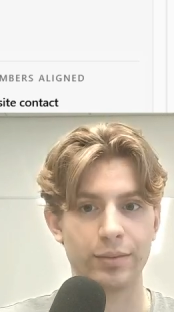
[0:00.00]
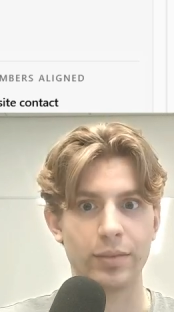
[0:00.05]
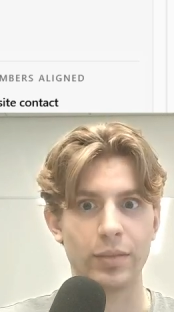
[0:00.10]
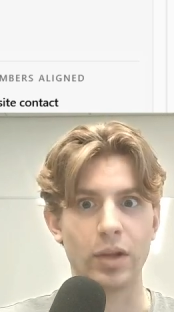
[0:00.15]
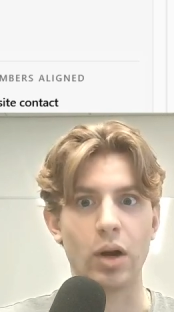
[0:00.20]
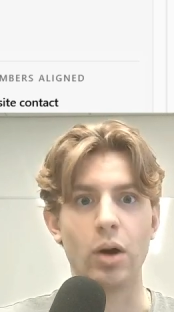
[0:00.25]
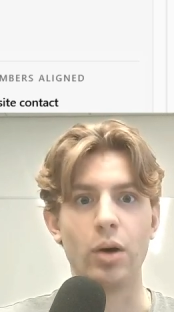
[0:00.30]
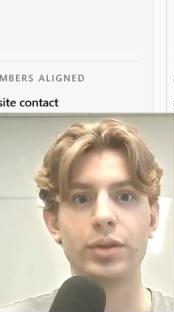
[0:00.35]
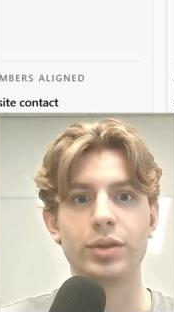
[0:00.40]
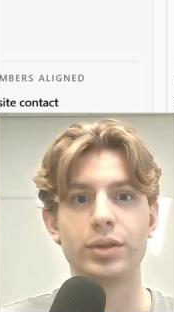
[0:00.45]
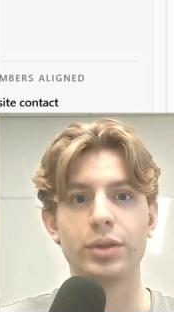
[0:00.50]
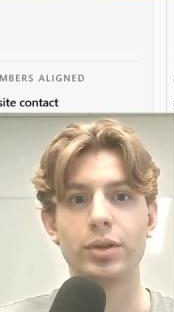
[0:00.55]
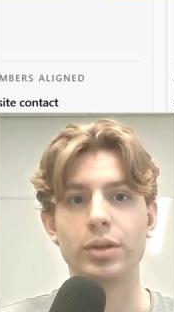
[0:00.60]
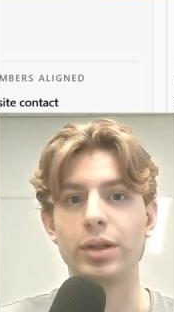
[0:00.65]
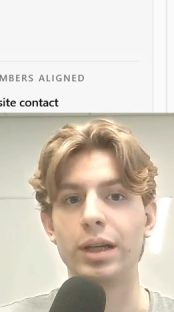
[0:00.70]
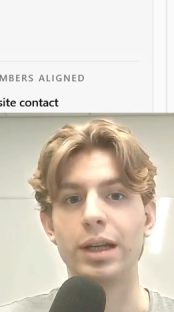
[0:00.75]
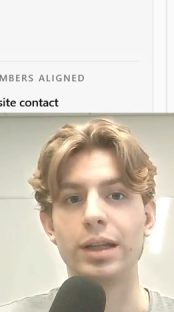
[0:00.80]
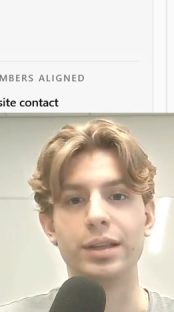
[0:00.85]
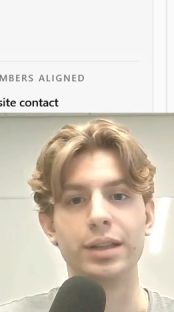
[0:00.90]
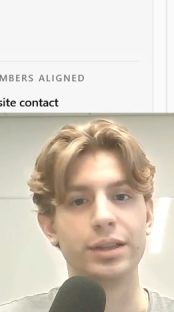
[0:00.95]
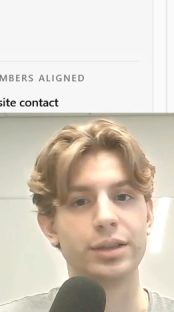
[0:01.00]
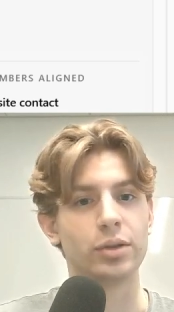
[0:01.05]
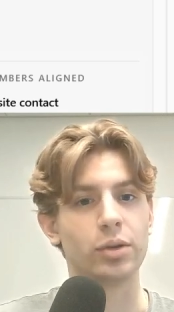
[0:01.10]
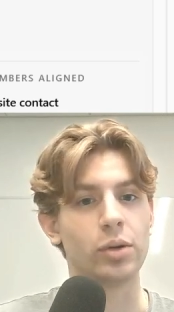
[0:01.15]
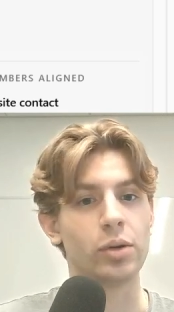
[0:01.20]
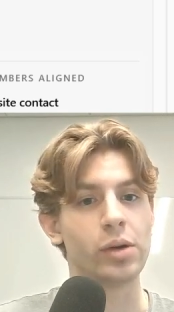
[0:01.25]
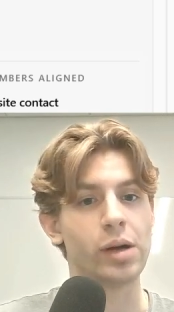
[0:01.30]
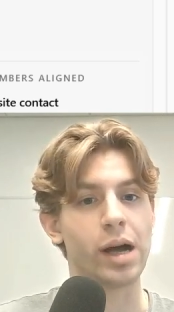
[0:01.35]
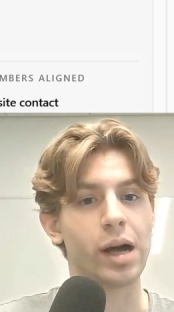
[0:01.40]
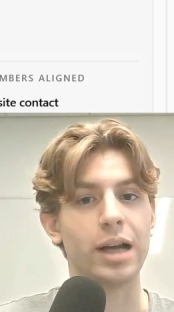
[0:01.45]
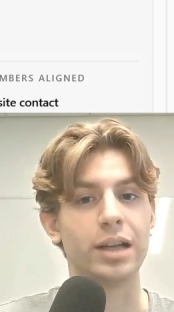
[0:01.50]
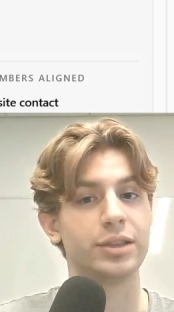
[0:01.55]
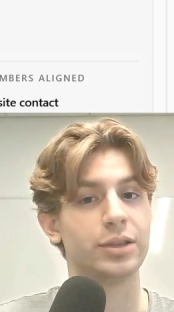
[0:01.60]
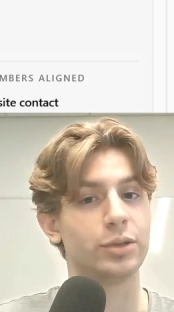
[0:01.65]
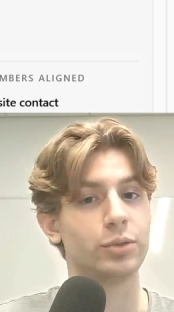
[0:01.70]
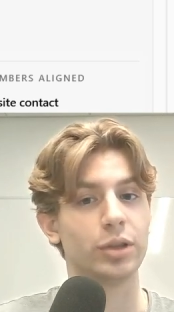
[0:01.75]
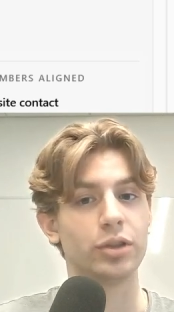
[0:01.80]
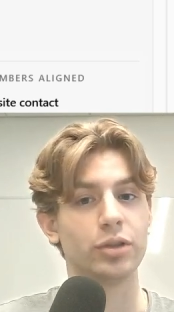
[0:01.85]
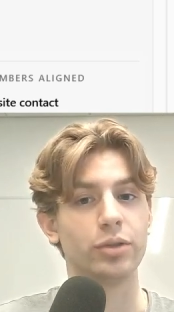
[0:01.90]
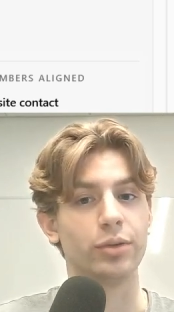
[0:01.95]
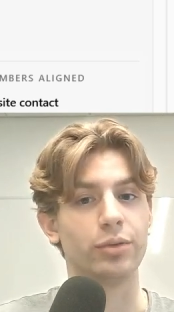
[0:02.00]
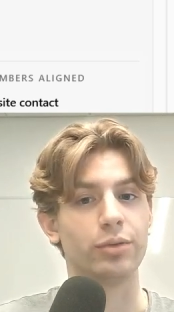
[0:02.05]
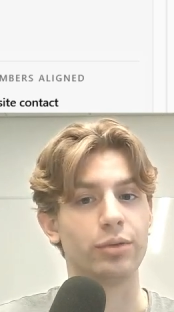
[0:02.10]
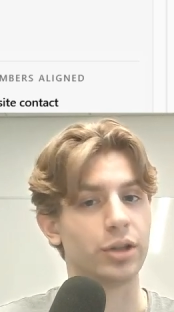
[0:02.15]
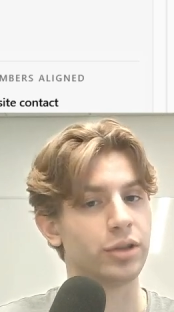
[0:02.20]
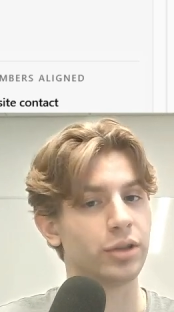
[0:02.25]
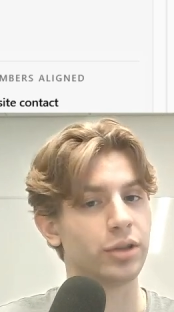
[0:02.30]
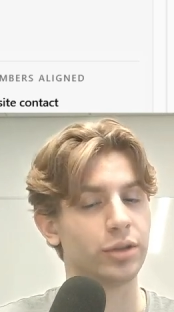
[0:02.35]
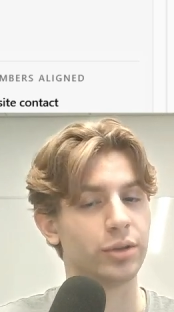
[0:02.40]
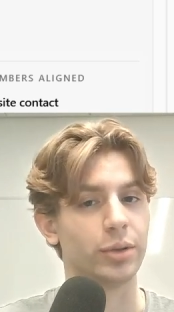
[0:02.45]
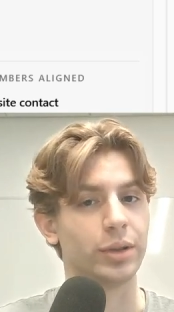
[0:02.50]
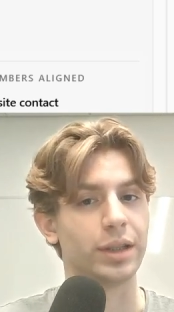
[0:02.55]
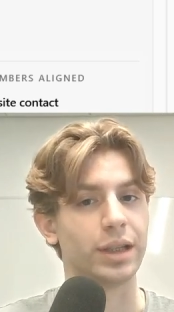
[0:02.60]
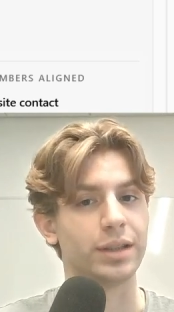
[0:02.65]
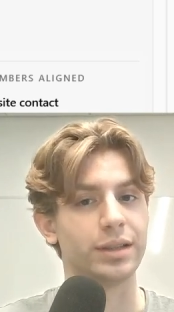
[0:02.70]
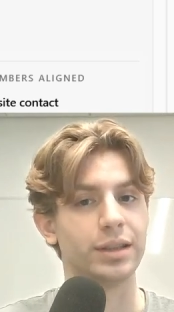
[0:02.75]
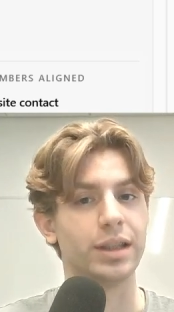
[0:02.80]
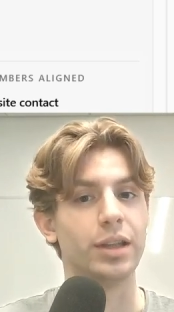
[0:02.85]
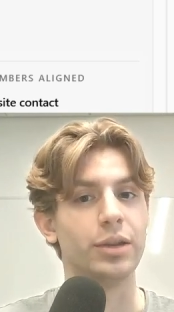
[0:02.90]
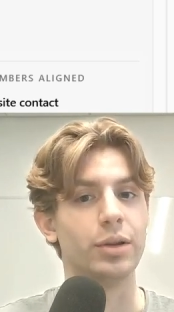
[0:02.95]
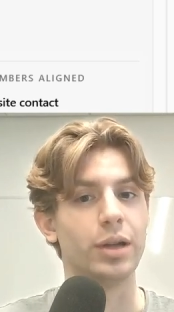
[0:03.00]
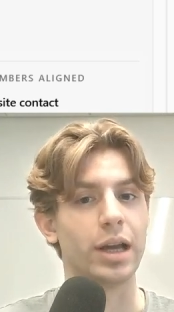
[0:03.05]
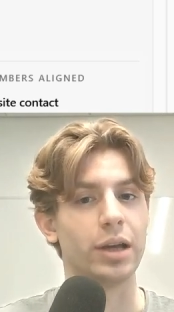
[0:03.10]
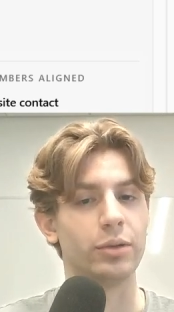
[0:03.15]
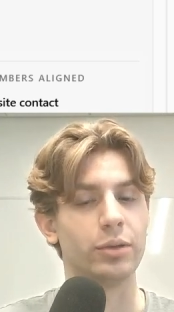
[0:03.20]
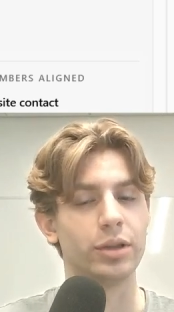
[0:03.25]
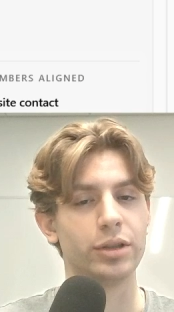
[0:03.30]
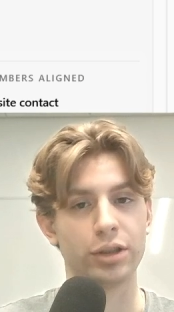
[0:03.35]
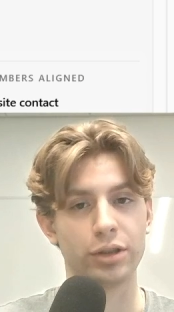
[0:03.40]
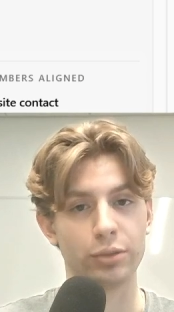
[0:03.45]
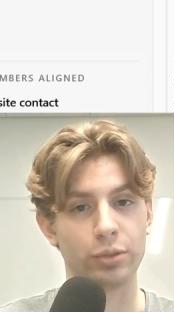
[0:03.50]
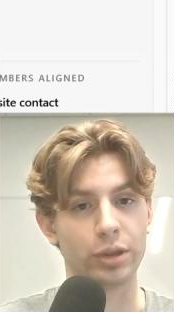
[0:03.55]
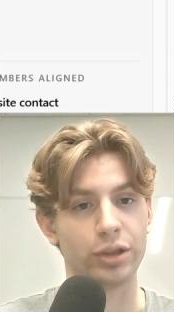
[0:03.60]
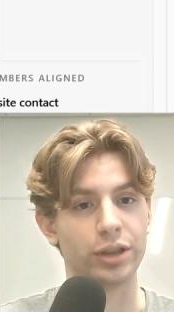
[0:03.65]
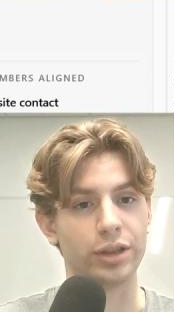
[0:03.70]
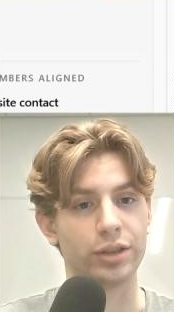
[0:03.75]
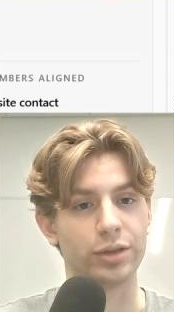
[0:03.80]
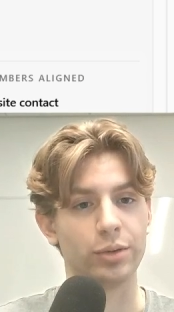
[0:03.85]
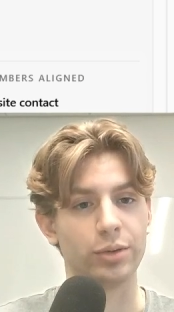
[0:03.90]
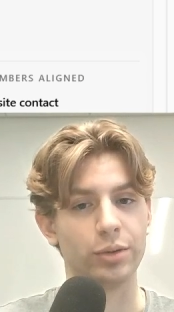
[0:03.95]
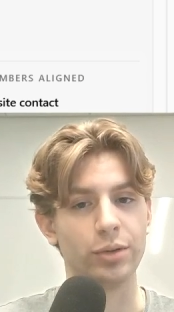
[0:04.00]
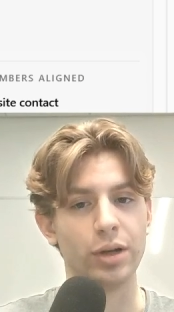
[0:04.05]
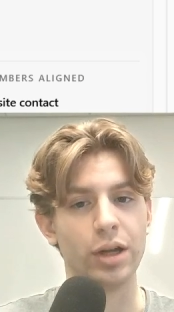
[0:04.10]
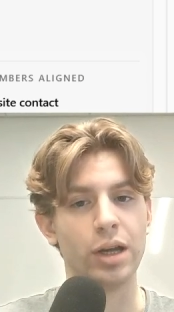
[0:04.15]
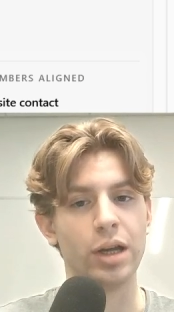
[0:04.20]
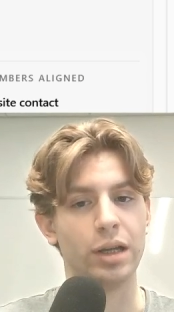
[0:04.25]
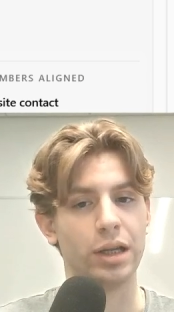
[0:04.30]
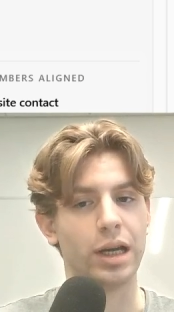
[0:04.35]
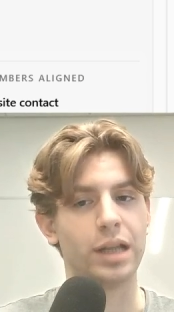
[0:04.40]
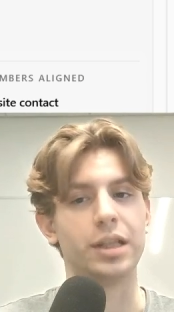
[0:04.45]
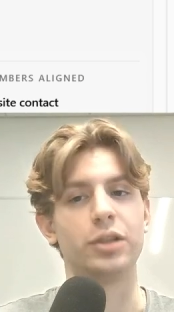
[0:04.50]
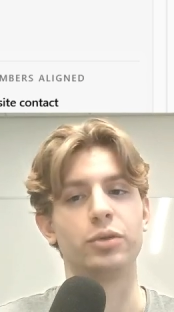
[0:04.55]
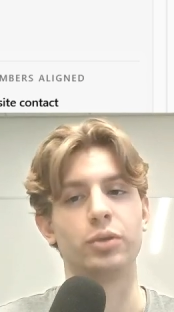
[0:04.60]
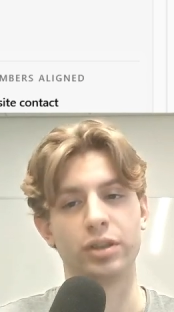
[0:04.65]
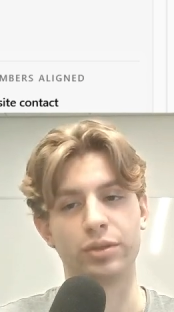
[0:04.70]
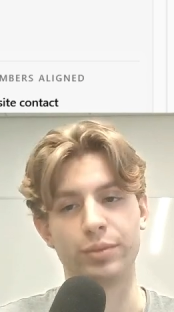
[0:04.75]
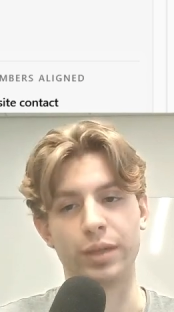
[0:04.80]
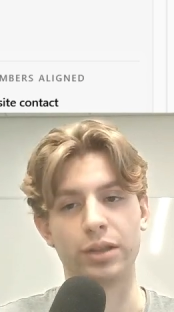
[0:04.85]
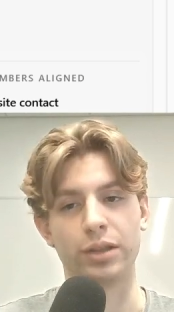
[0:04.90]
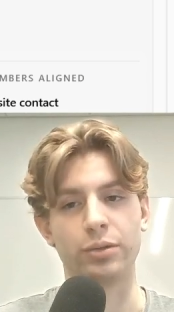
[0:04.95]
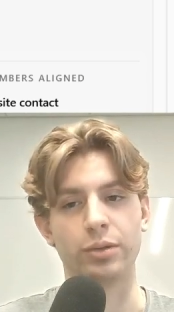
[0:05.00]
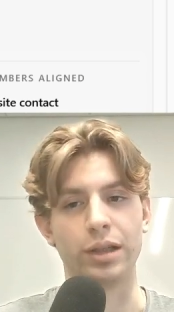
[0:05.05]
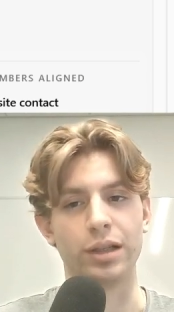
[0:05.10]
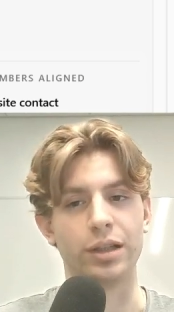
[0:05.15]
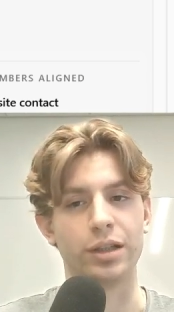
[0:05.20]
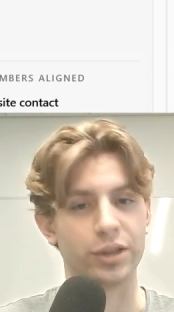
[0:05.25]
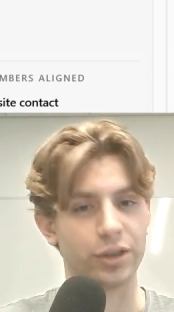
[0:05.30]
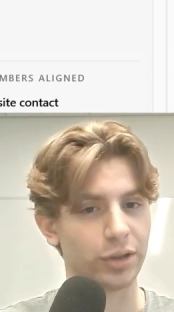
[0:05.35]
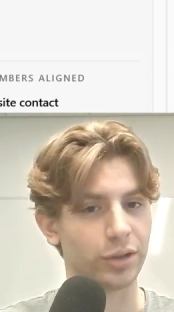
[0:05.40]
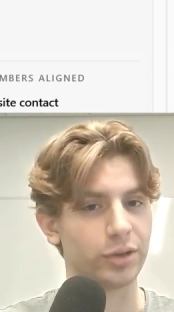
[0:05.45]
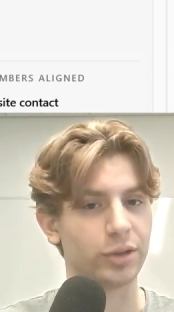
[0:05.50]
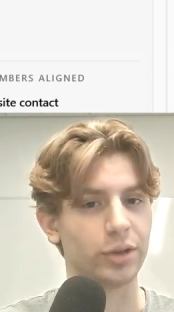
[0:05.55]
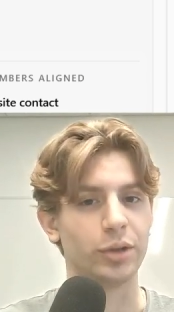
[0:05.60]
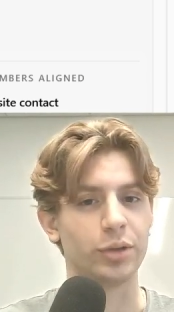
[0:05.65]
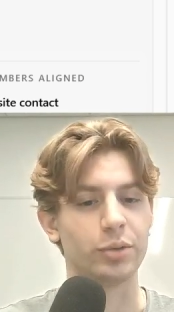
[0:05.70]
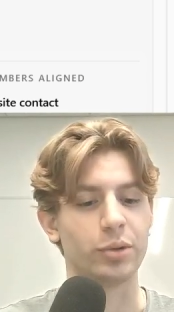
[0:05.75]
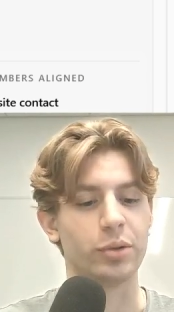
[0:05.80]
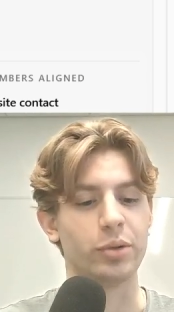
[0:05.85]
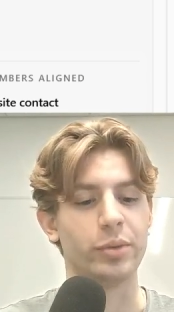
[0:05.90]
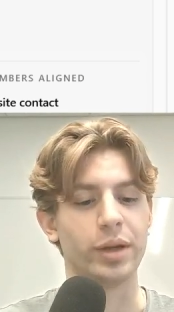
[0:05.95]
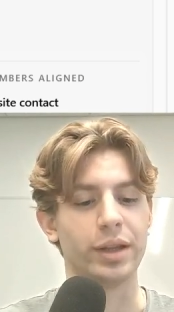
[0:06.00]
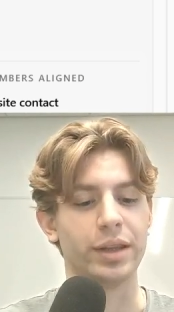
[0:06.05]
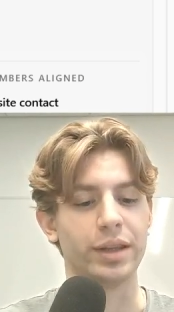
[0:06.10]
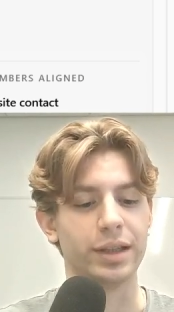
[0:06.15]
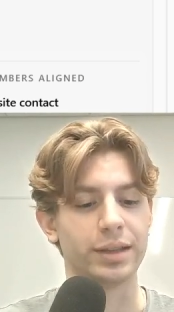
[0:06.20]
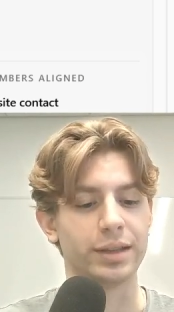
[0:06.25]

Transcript: Also, in this call, I'll switch to French so you can see that the language switches too, and I'll switch back to English, so don't worry about that.